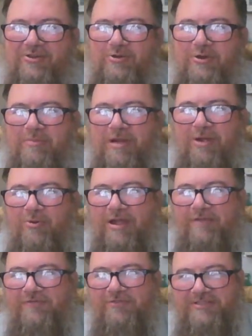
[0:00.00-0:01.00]
when my
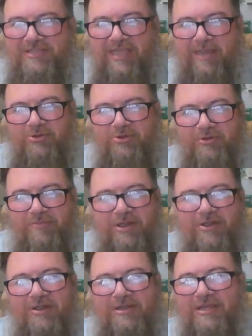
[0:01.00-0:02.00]
wife first came to
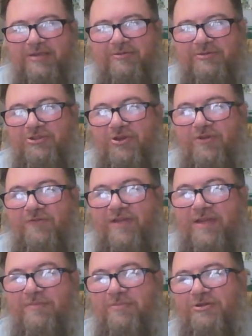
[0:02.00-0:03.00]
America, it was
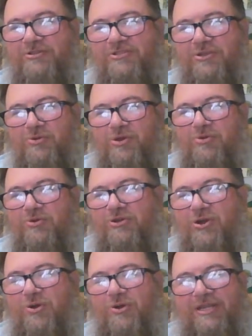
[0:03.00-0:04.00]
November, so we were
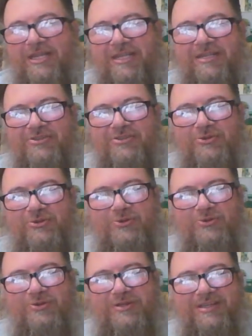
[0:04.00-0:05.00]
going
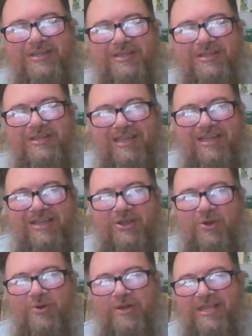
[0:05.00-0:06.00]
into
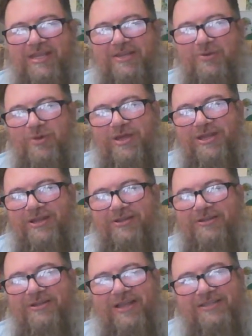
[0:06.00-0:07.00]
winter.